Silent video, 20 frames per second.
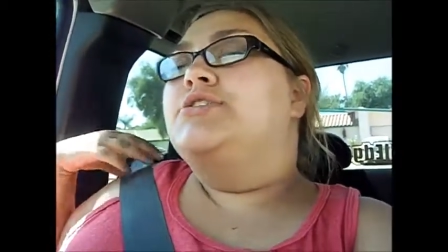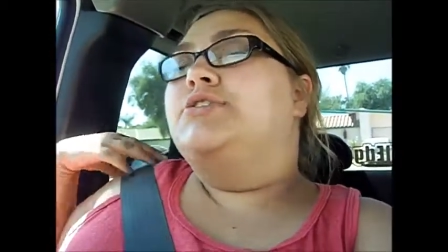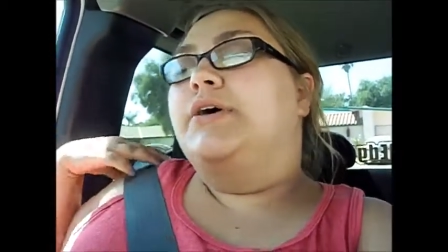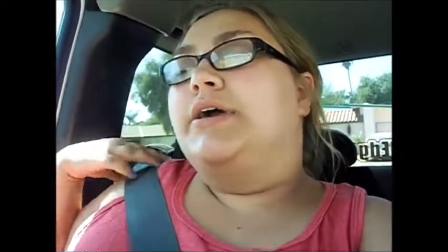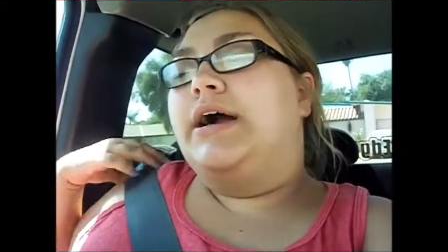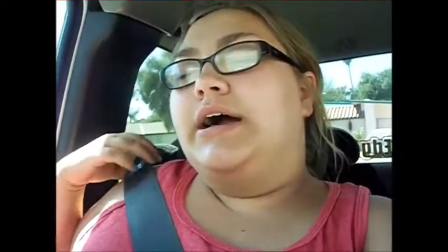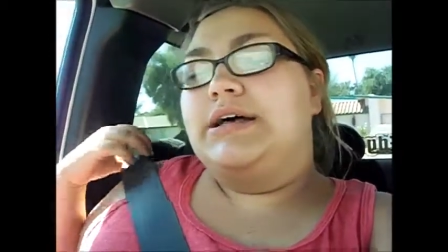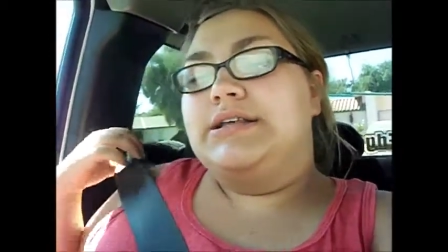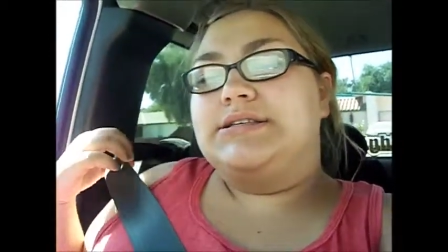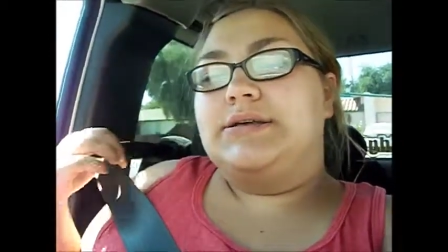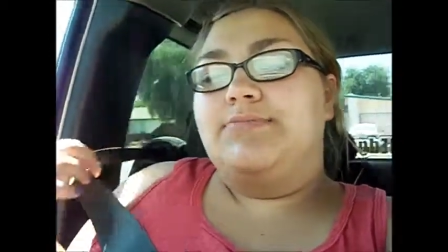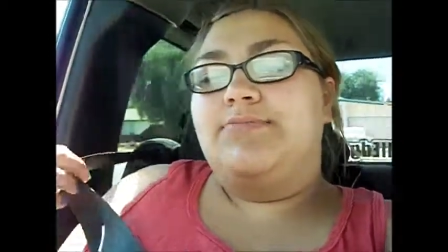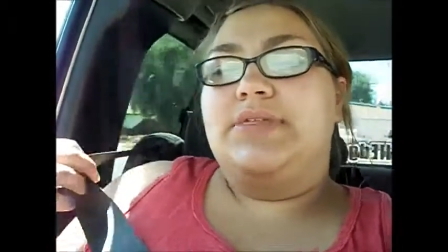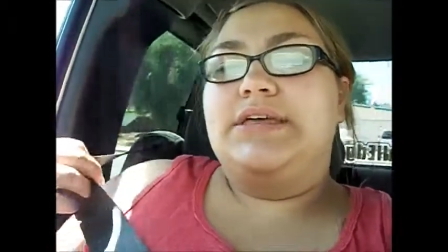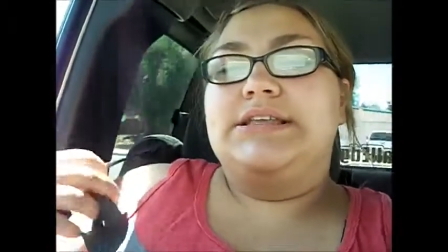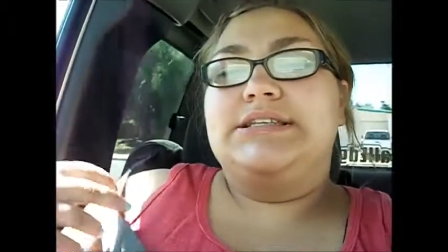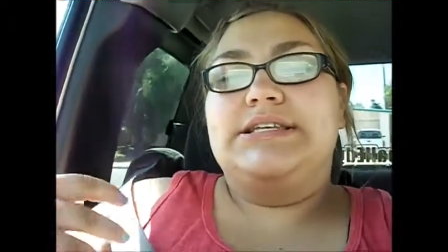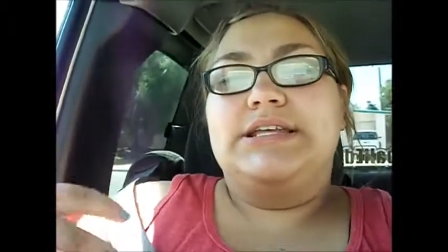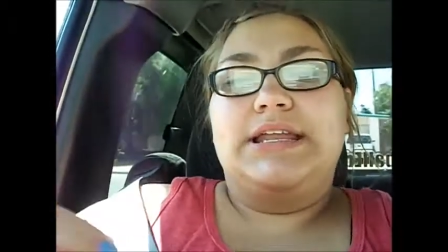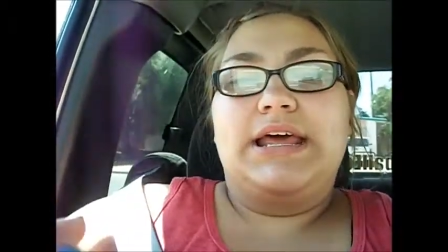So I got
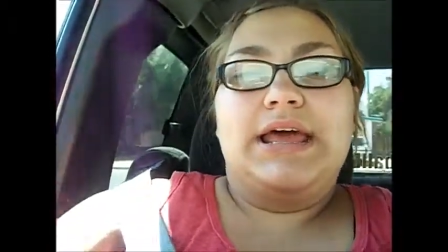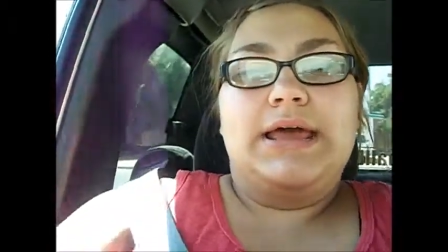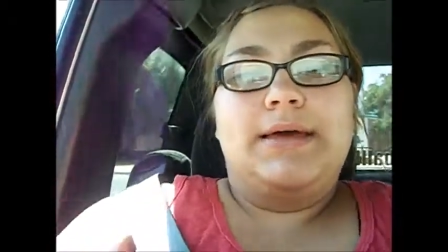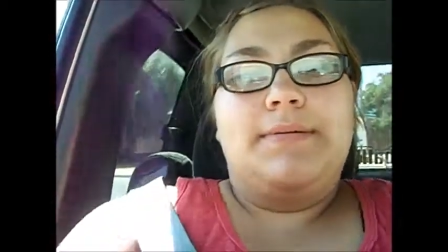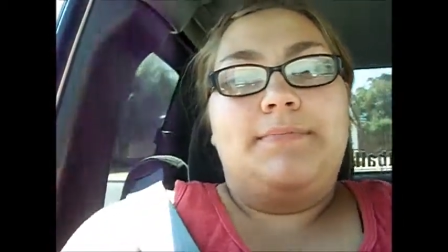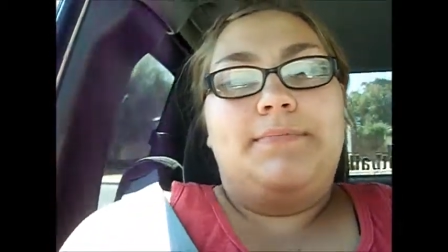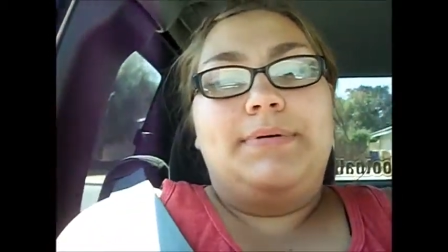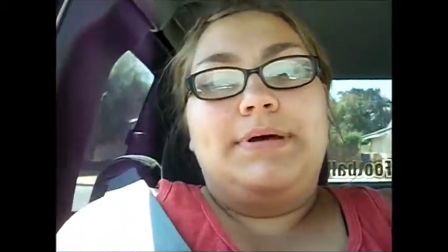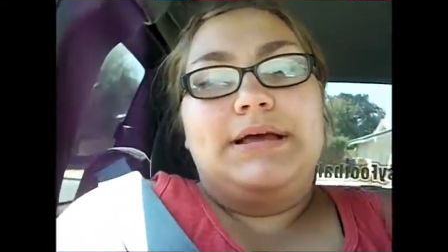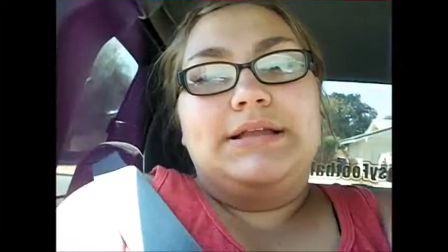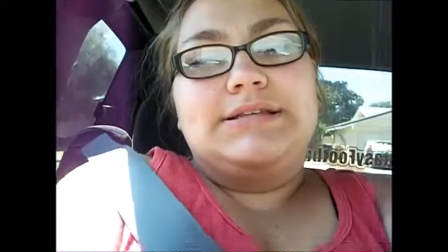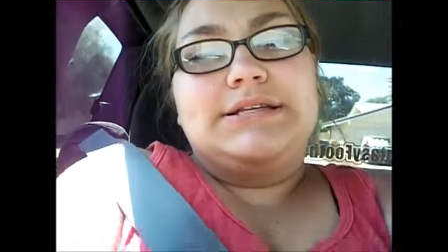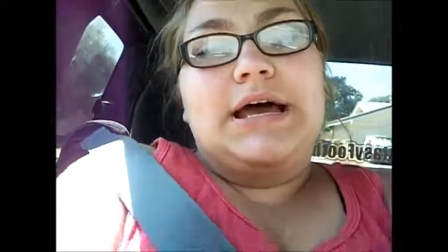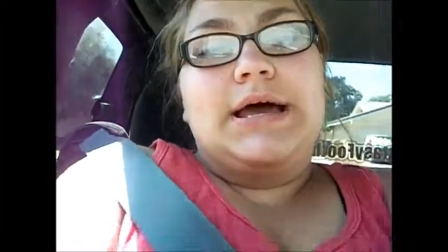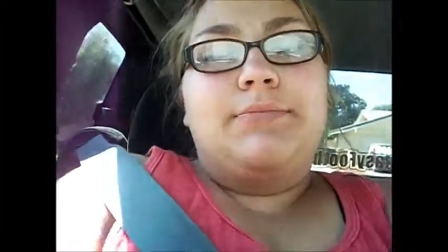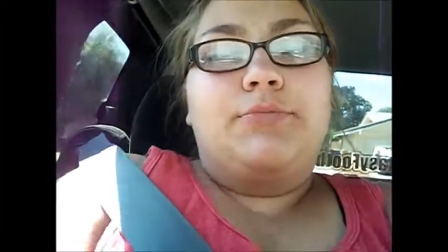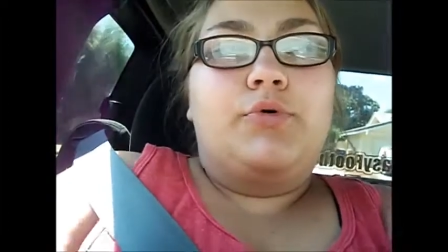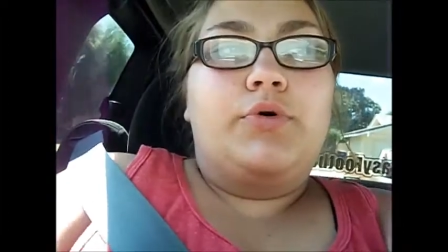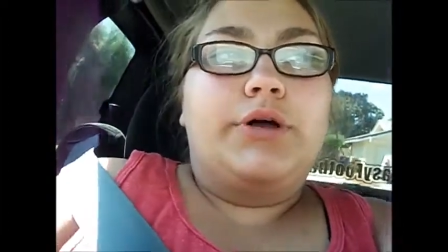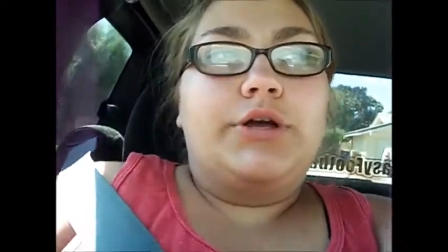something today, but
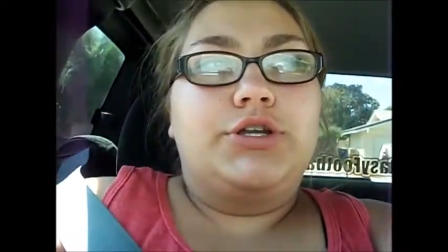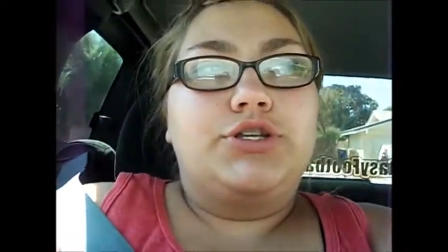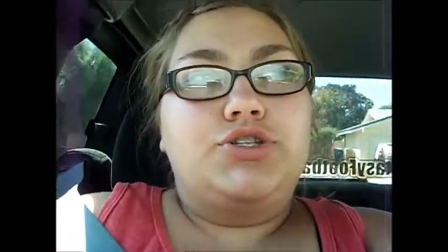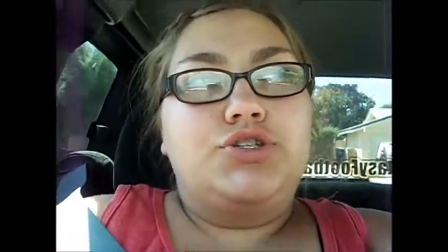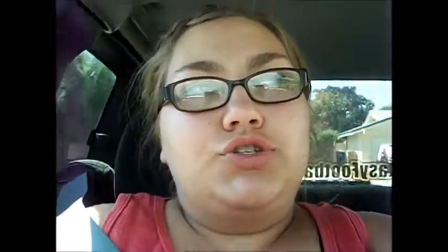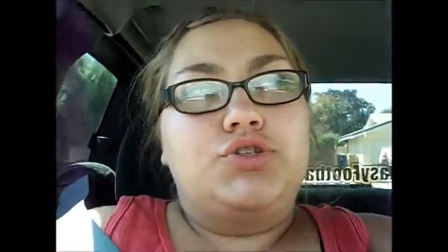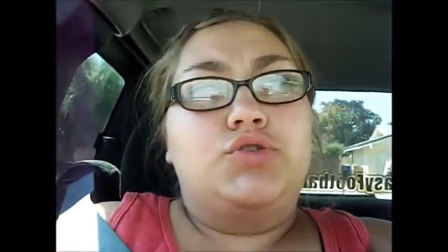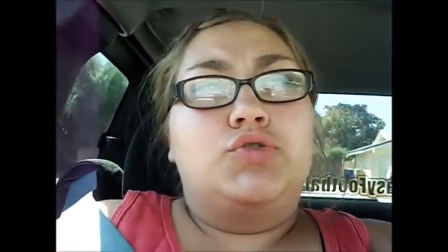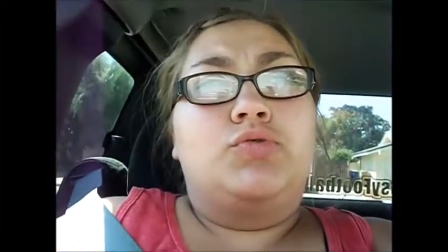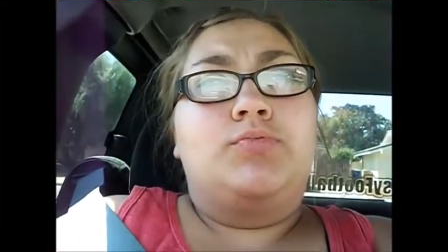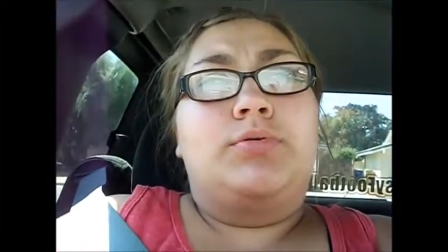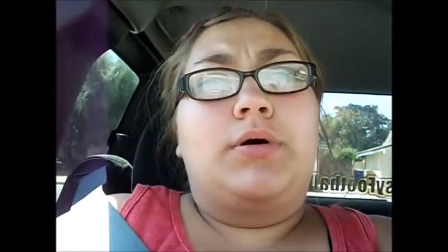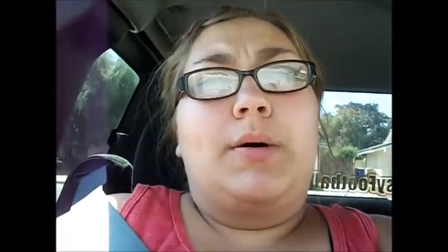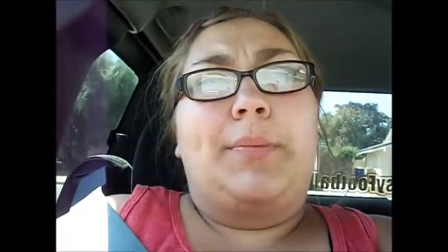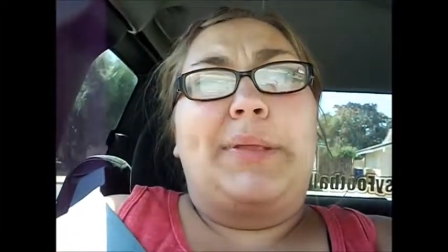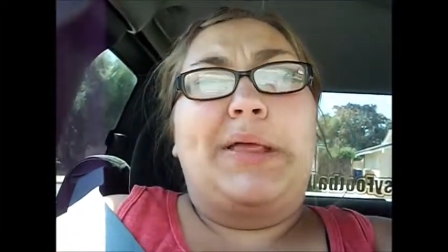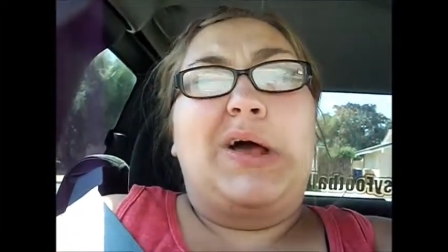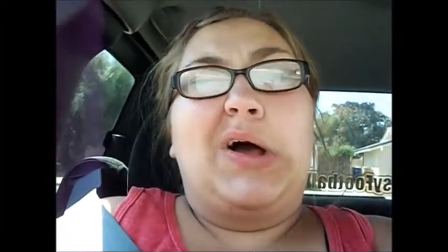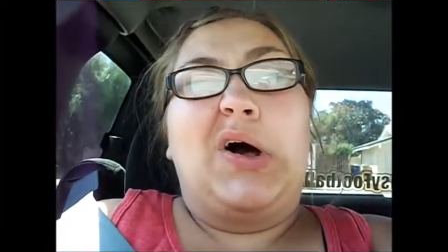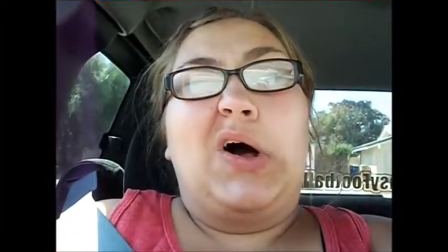I'm going to
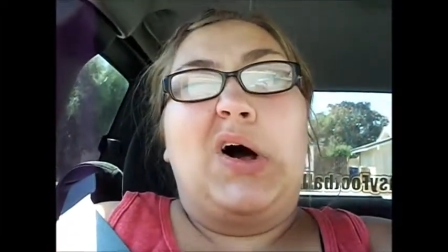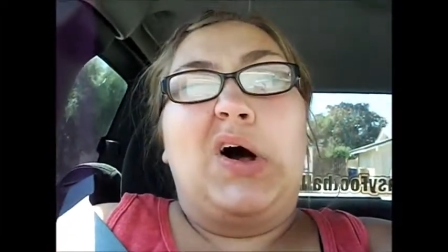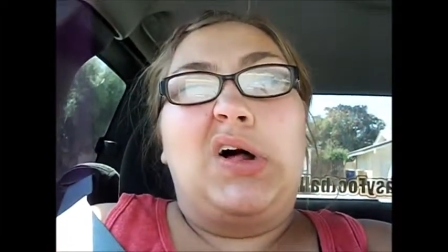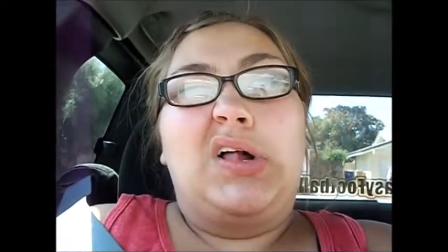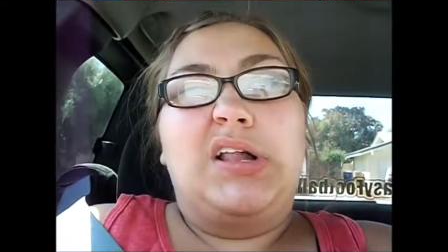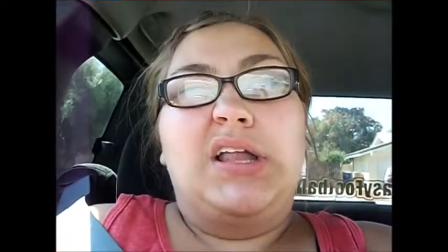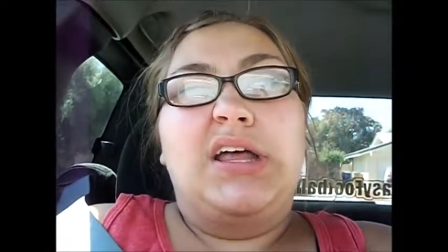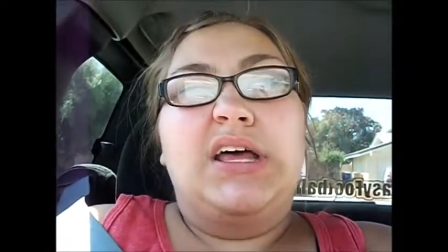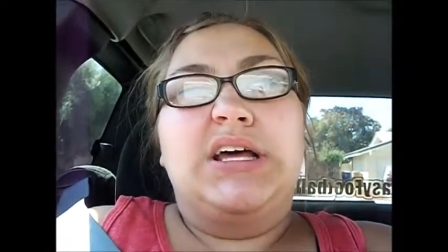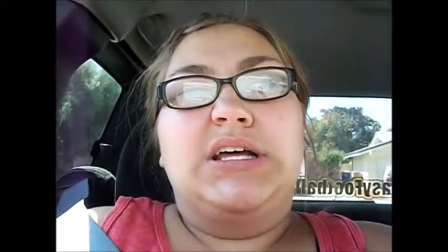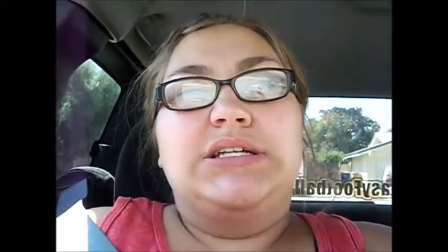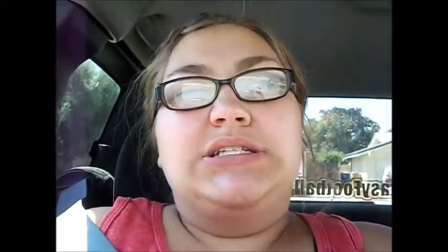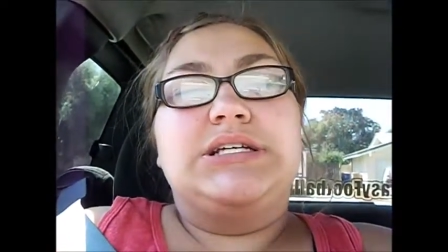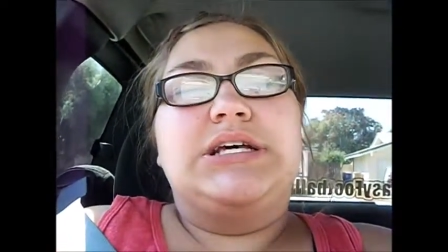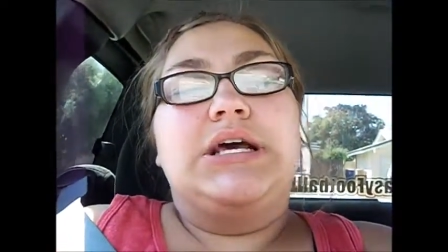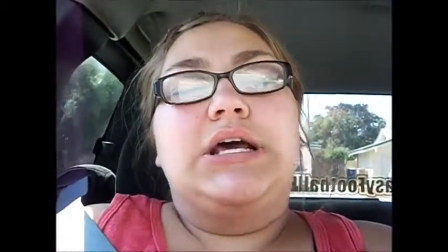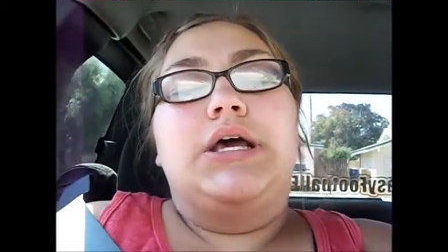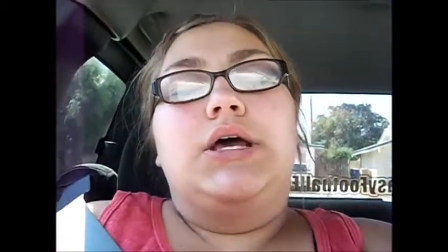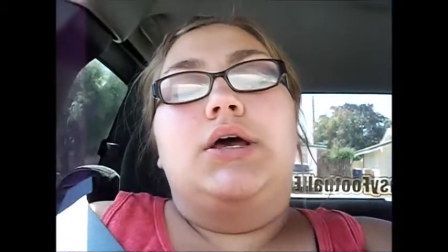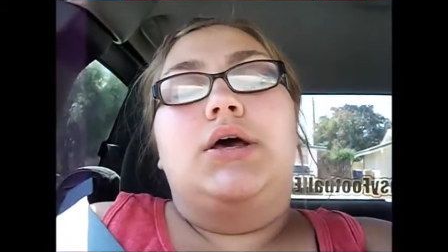probably haul
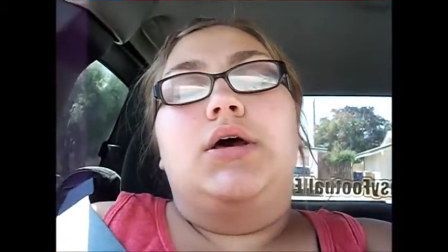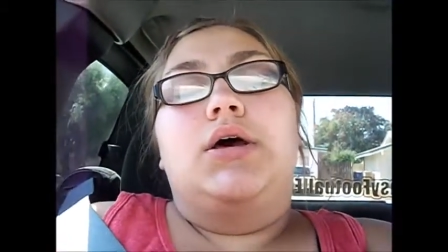it.